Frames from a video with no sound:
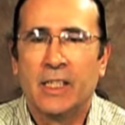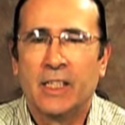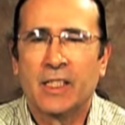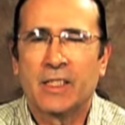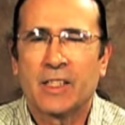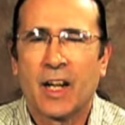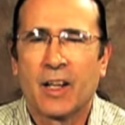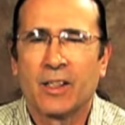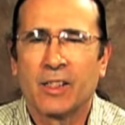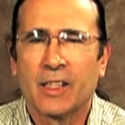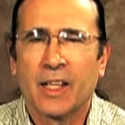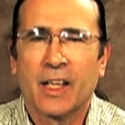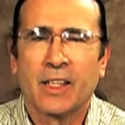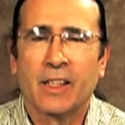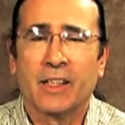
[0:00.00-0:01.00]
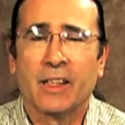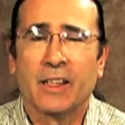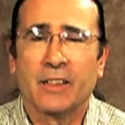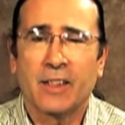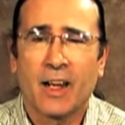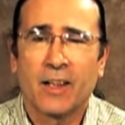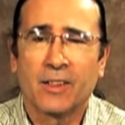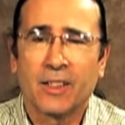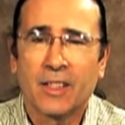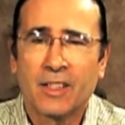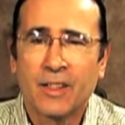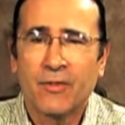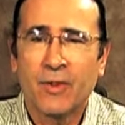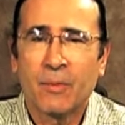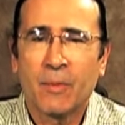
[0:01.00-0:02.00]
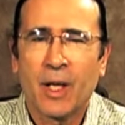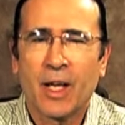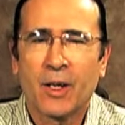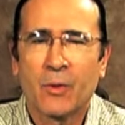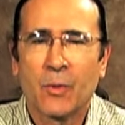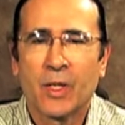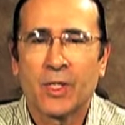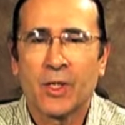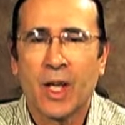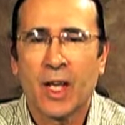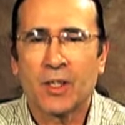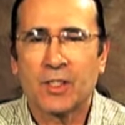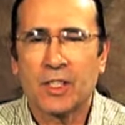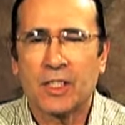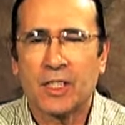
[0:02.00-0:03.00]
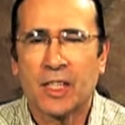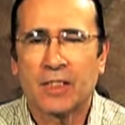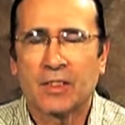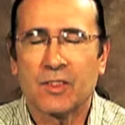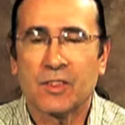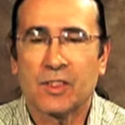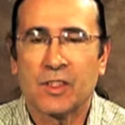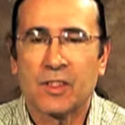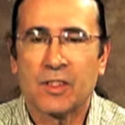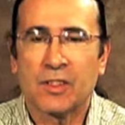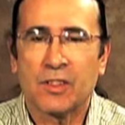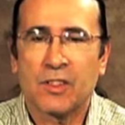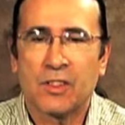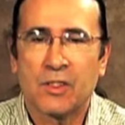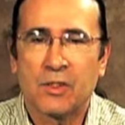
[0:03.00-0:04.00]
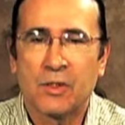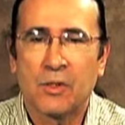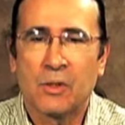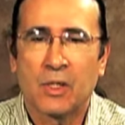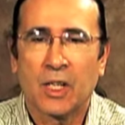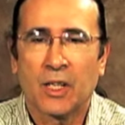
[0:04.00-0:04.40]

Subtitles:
an entirely different matter when you actually take the scissors to